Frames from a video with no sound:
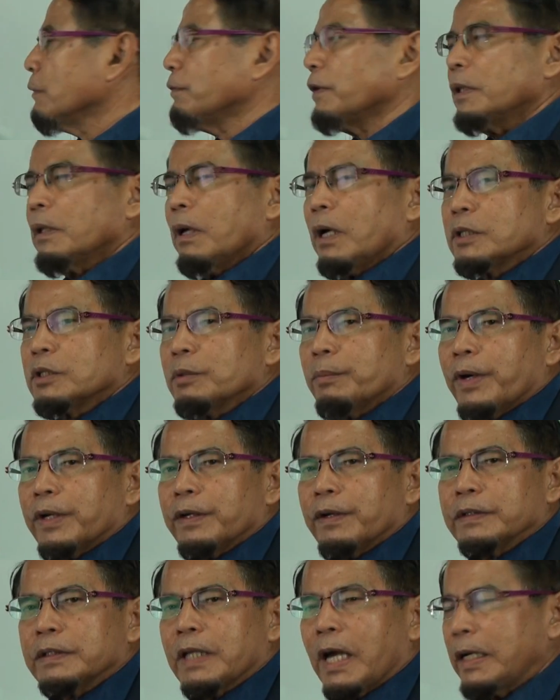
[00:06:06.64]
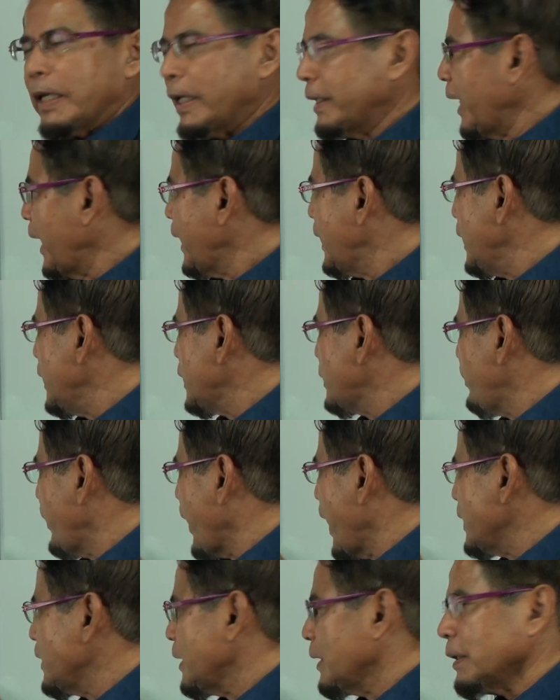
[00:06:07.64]
of Allah subhanahu wa ta'ala, that He is
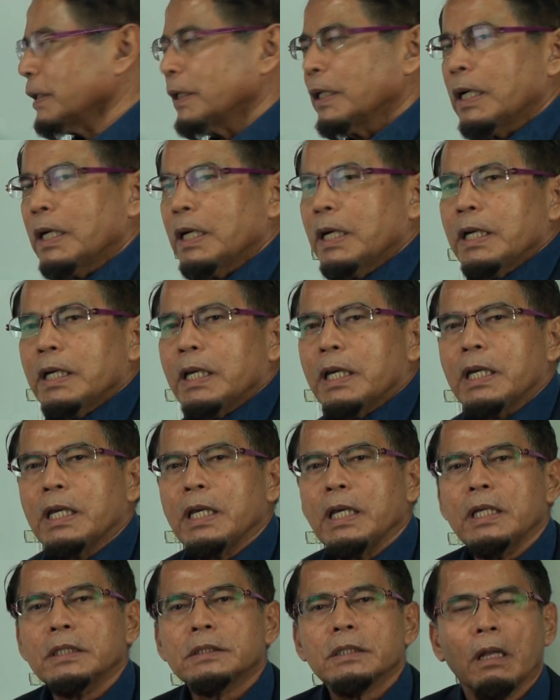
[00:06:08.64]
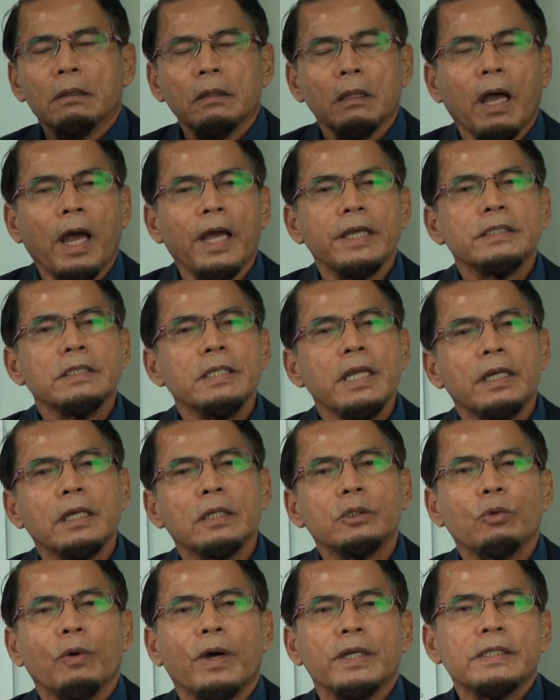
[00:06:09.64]
present. He is, Allah is
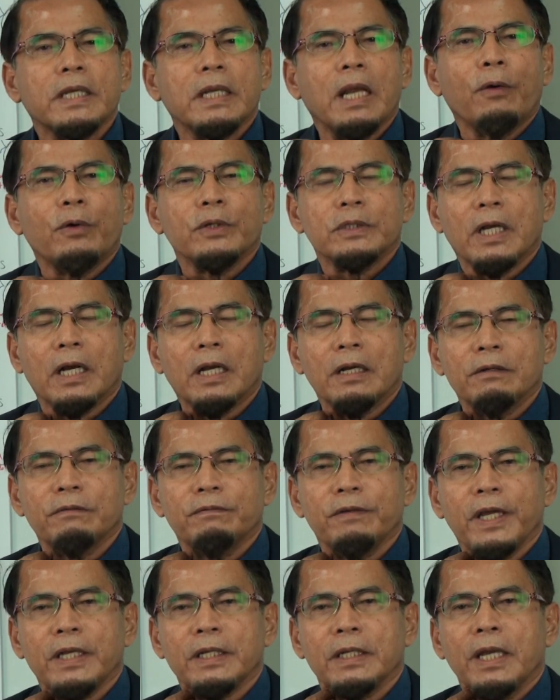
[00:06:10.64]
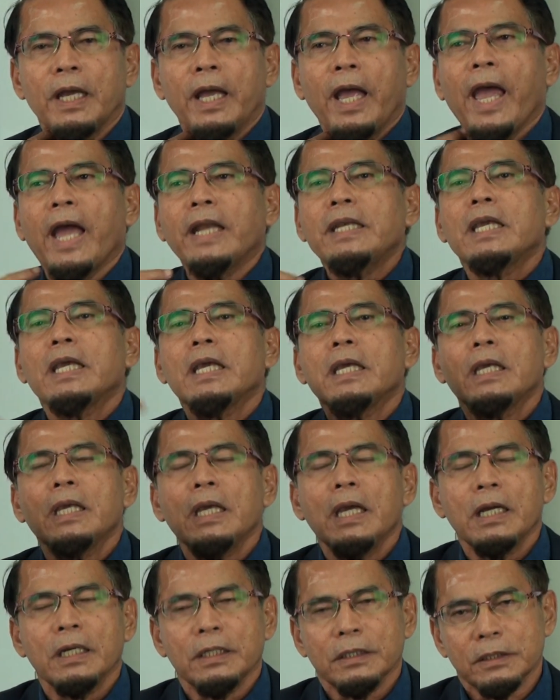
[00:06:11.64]
nearer to us than our jugular vein, and He
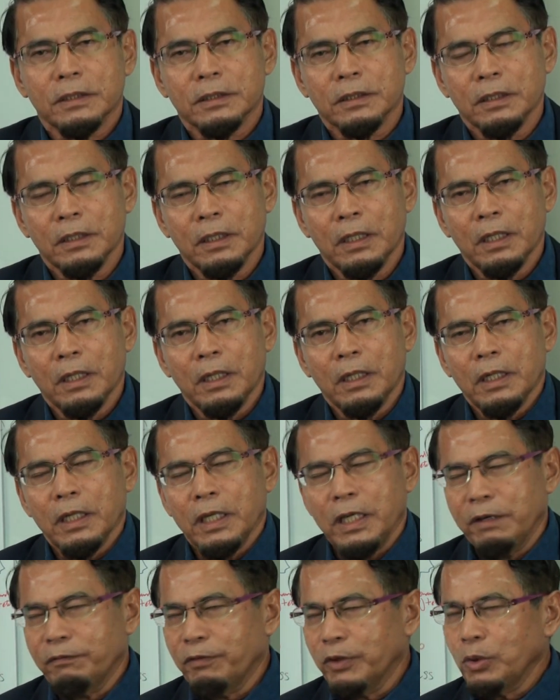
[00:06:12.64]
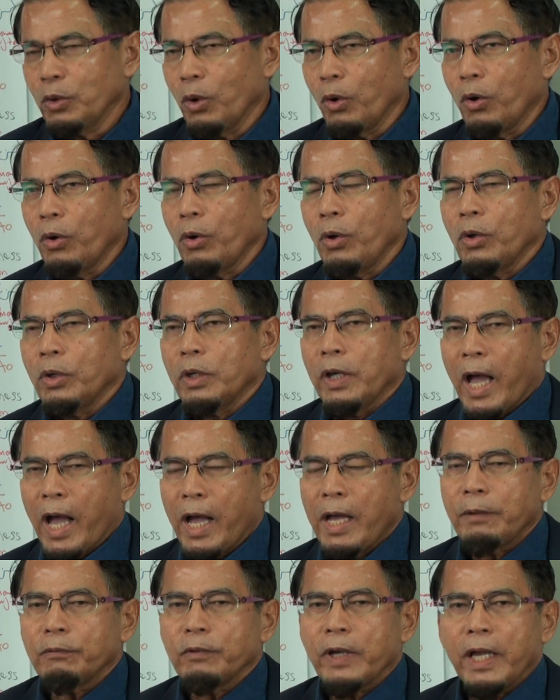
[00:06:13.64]
hears. Even though
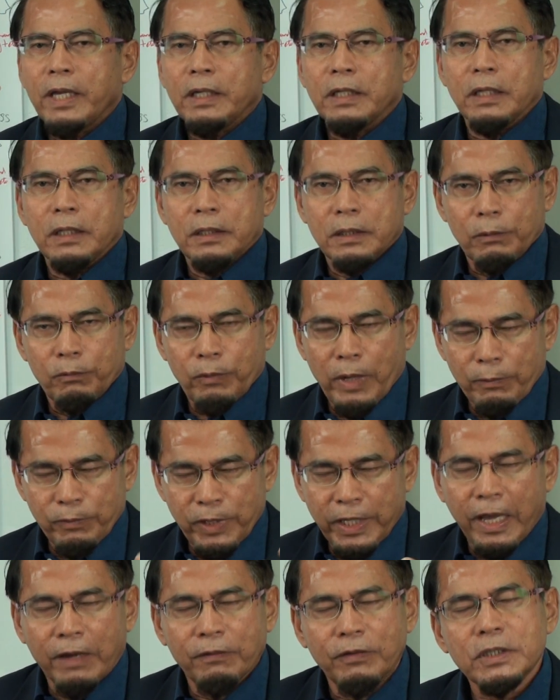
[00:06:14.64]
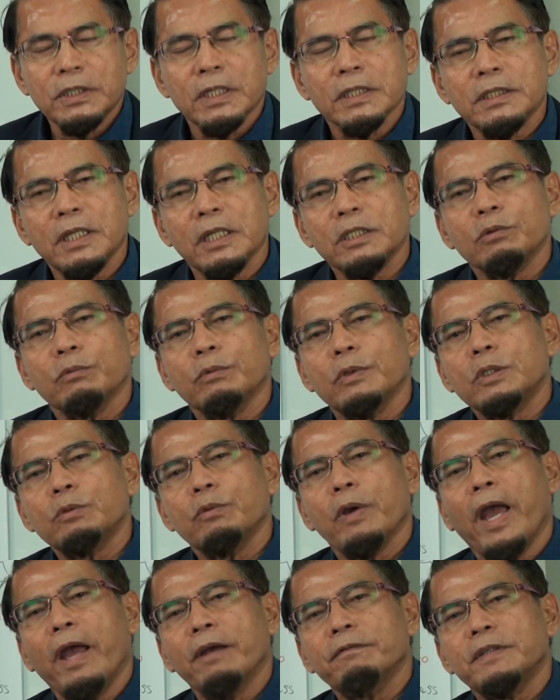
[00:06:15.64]
where we can reach the stage in which
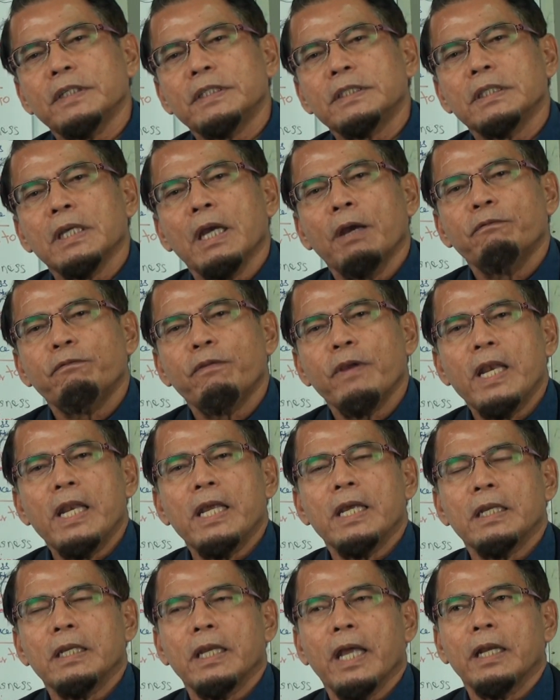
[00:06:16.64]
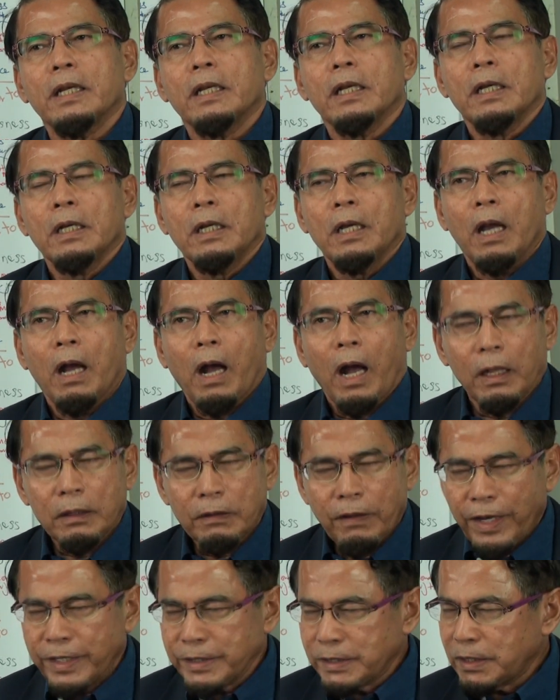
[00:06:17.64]
we have this feeling that
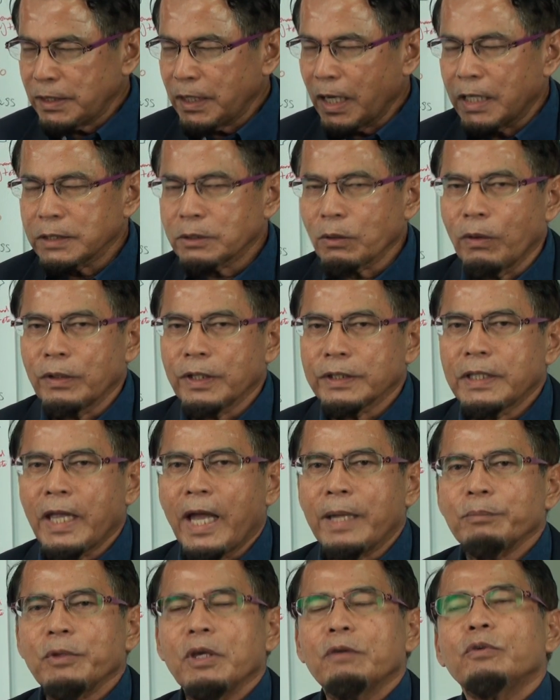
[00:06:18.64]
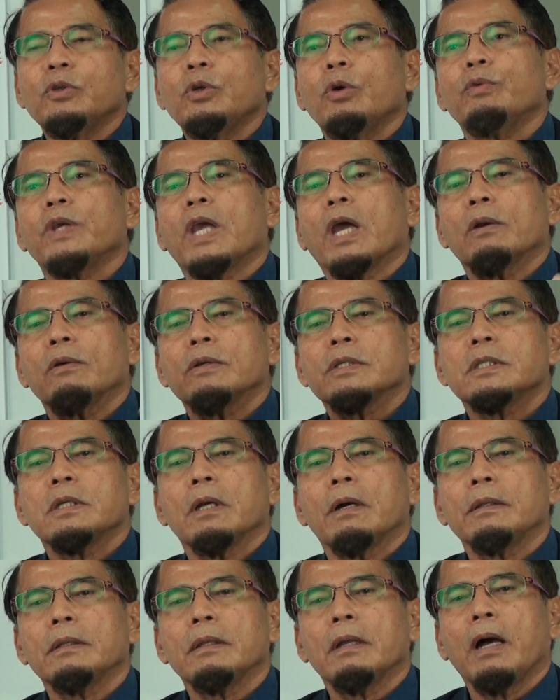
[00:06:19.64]
Allah is seeing us all the time, even though we cannot
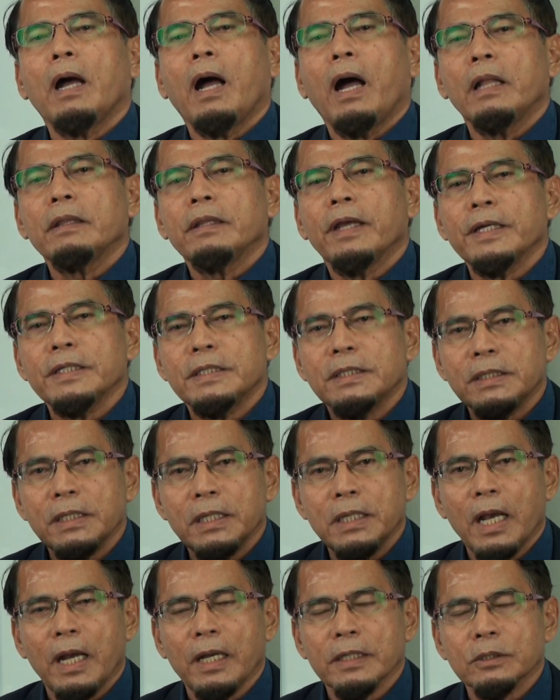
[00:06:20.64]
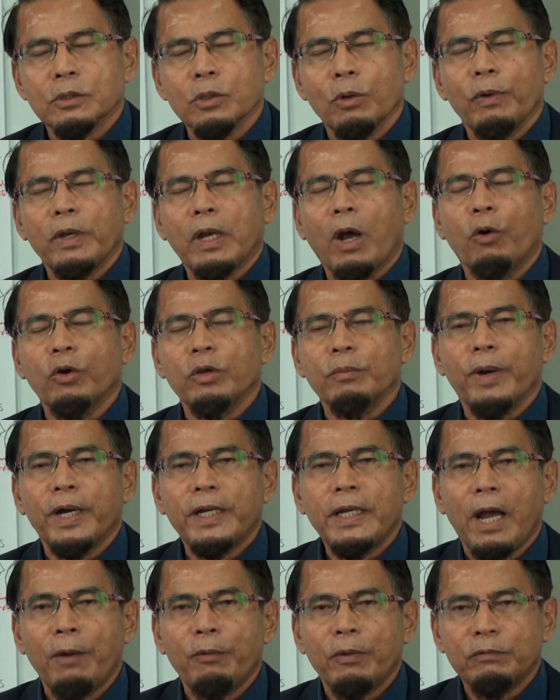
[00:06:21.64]
see Allah, Allah is seeing us. So when our
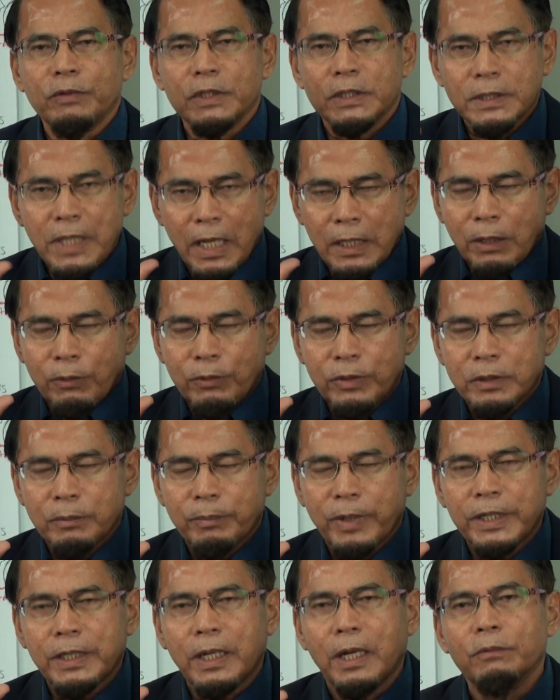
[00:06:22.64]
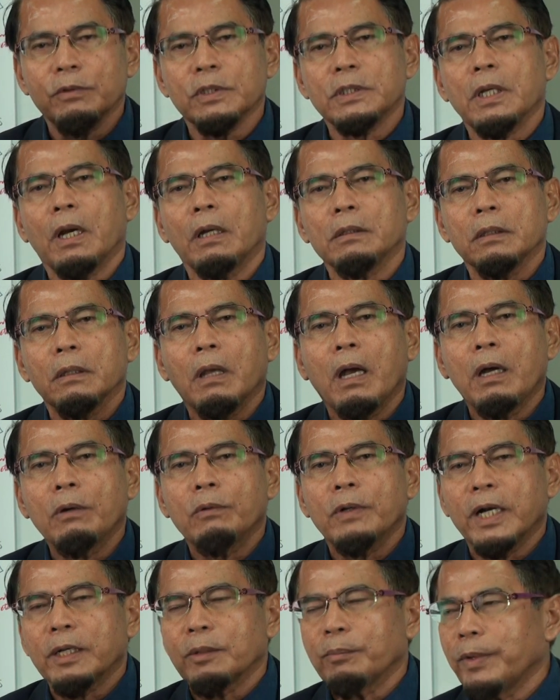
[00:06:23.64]
ibadah, when we start our ibadah, we say
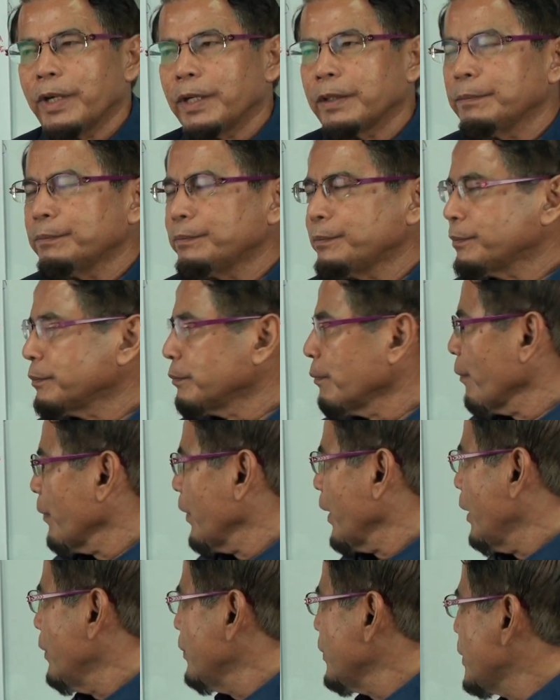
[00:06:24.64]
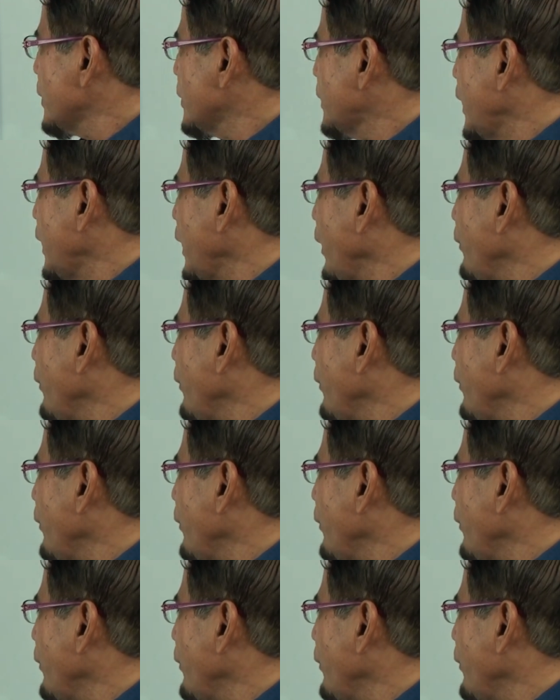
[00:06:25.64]
Allahu Akbar, we straight